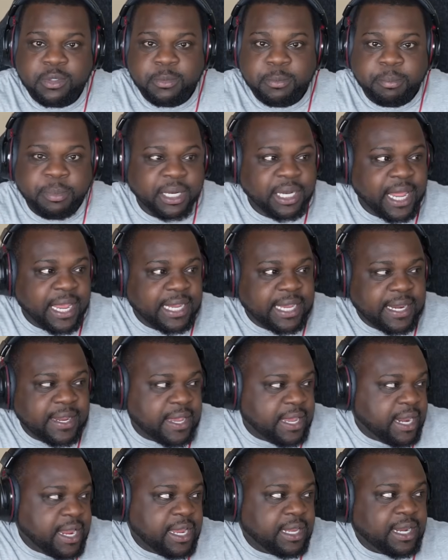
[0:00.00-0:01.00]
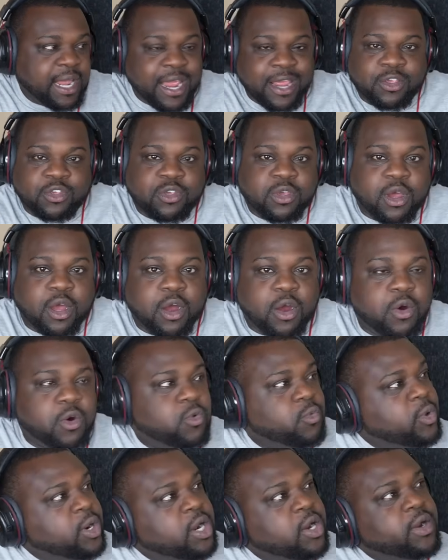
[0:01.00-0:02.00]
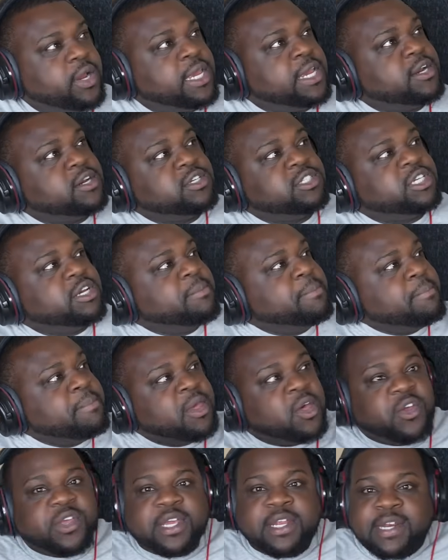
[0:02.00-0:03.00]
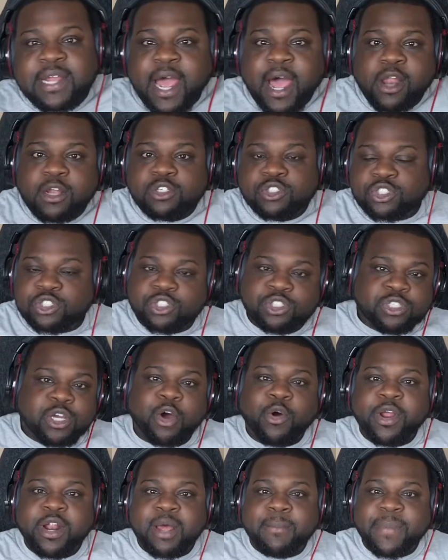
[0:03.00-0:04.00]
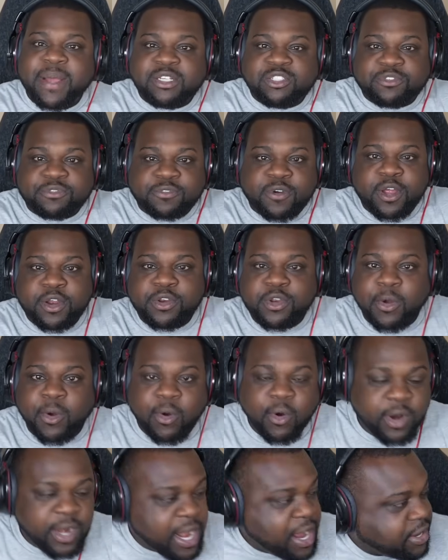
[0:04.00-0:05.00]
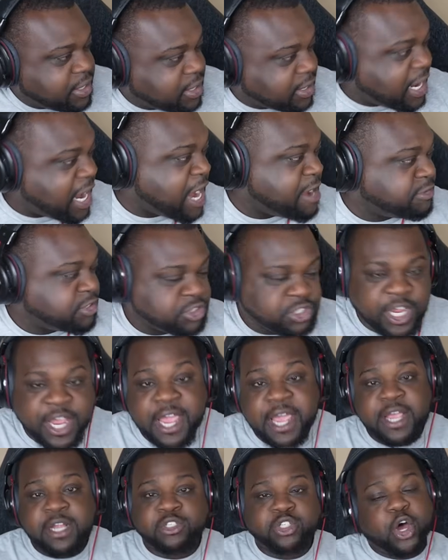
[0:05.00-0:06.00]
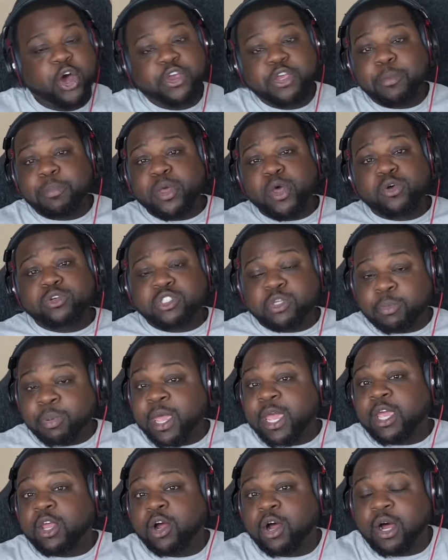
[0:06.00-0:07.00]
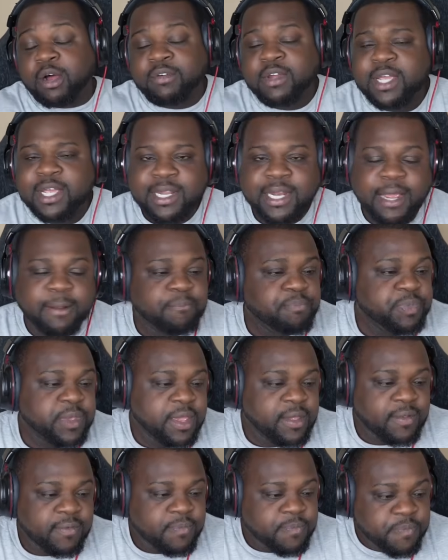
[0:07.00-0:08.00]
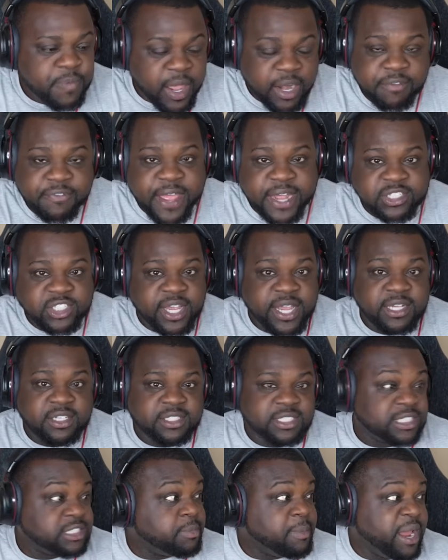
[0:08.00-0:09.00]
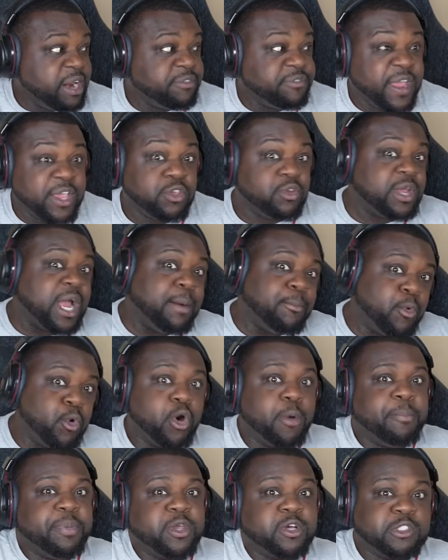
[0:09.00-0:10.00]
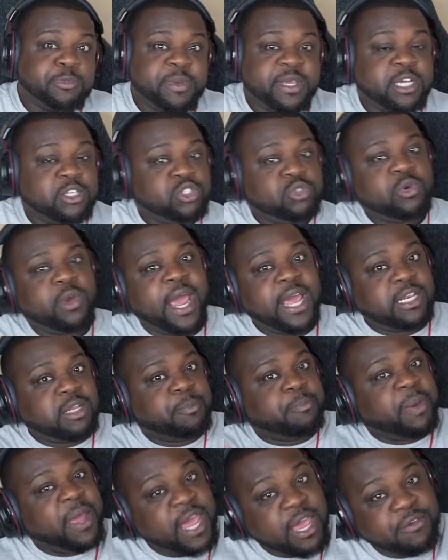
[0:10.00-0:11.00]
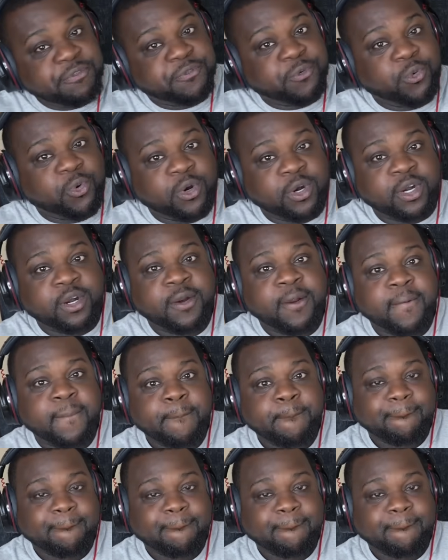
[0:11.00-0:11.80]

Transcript: but like it ain't like you, oh well, here's $1 million just showing up at your front door. Now your lives are changed, all your bills are paid off. Like, none of that changes. As a matter of fact, you got more bills because you had to pay for.